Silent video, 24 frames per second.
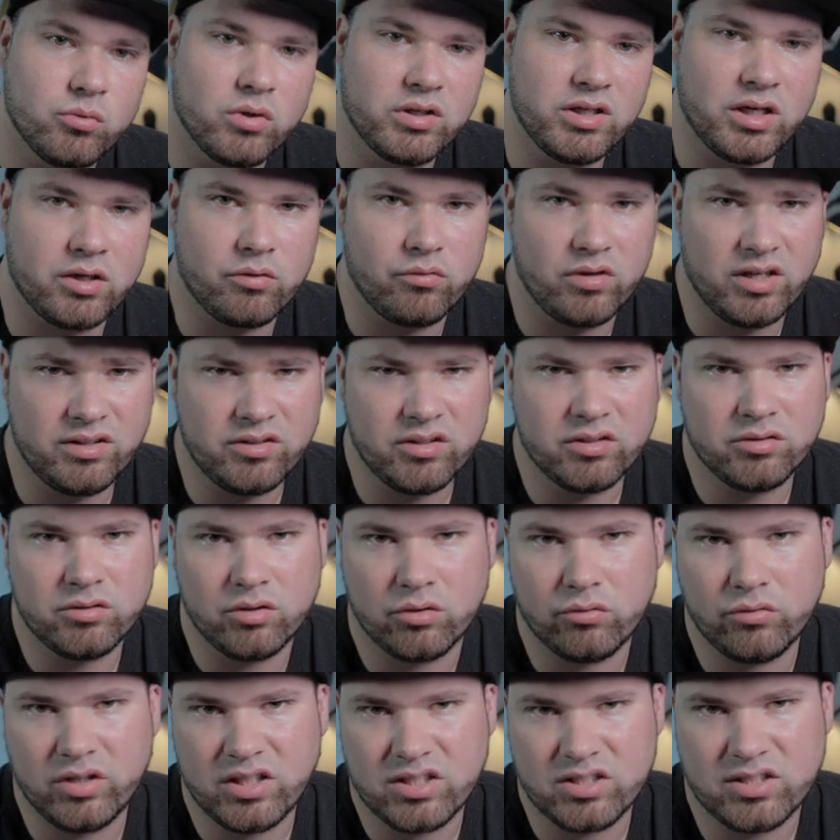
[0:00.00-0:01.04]
when I render the
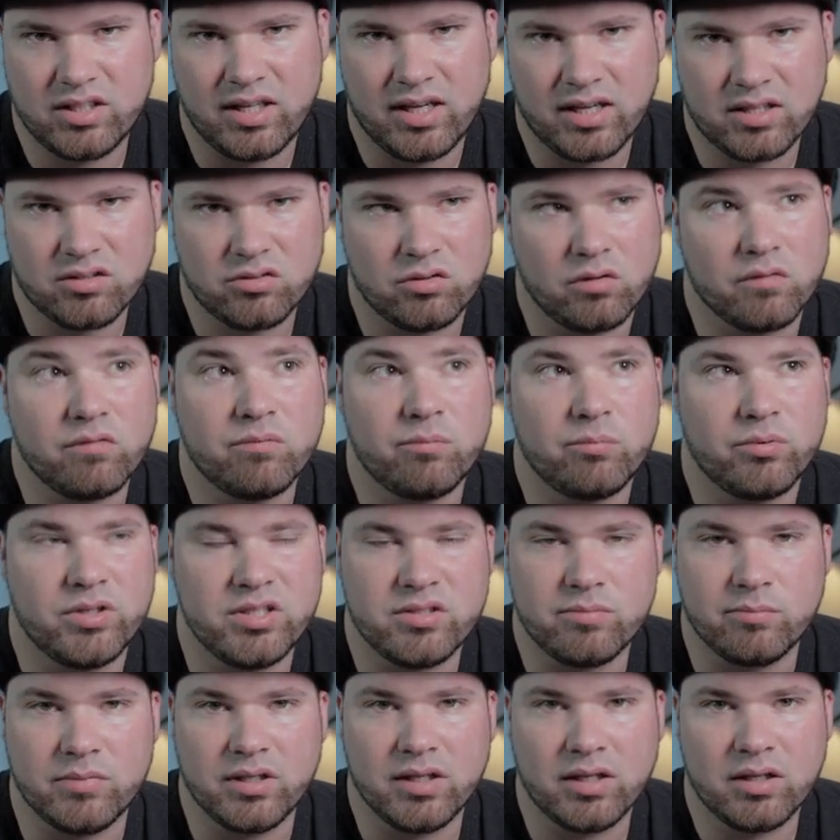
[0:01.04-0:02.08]
rich text of
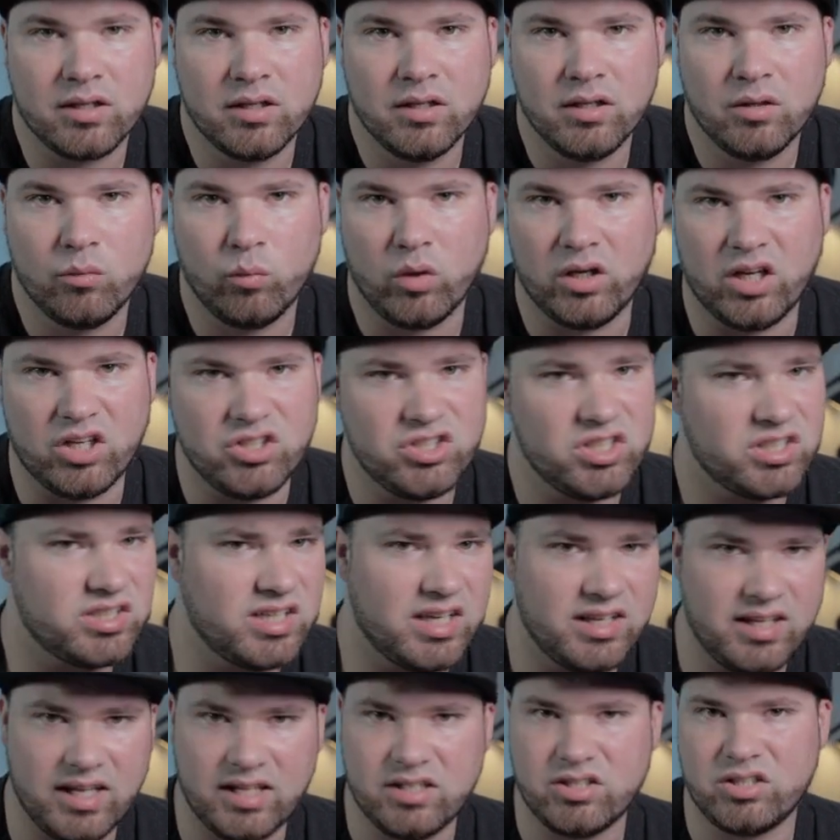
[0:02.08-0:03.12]
Prismic, when I just
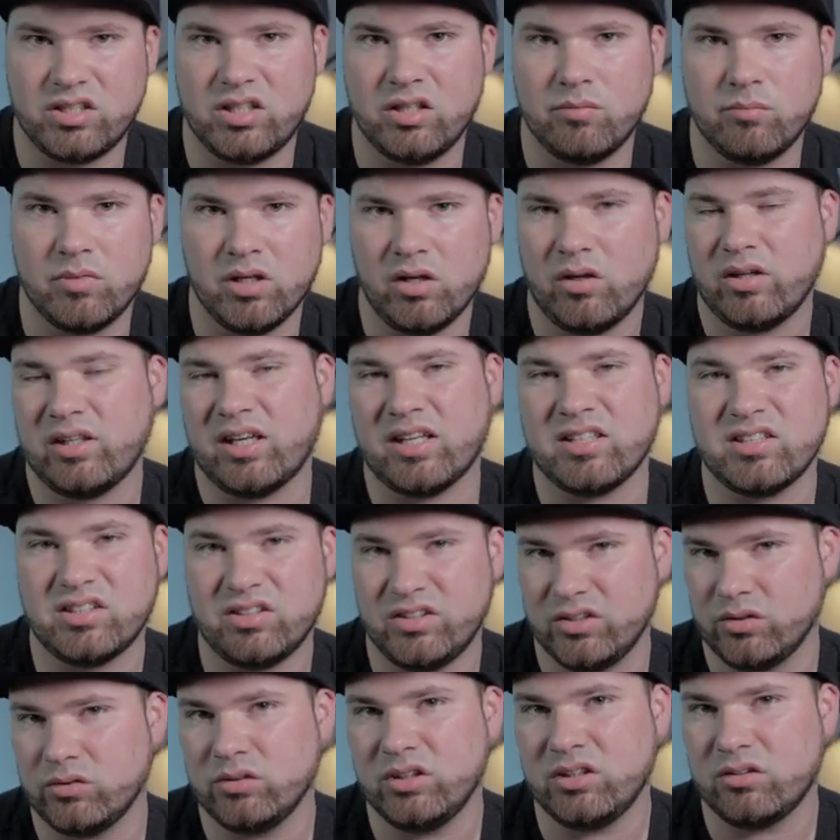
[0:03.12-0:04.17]
get HTML and I
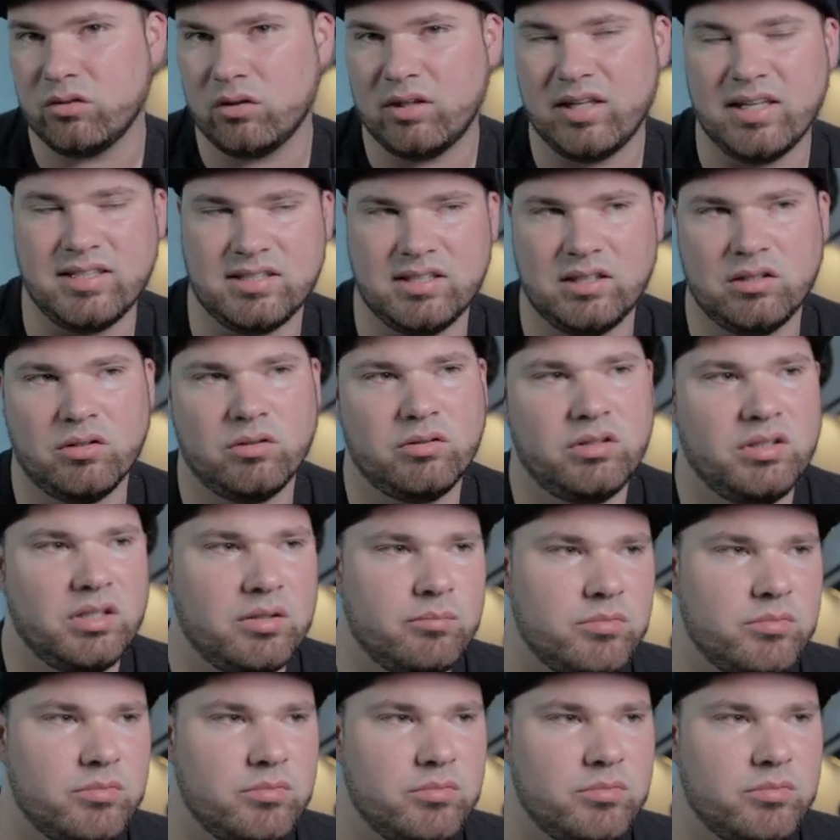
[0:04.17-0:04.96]
still need to lazy load the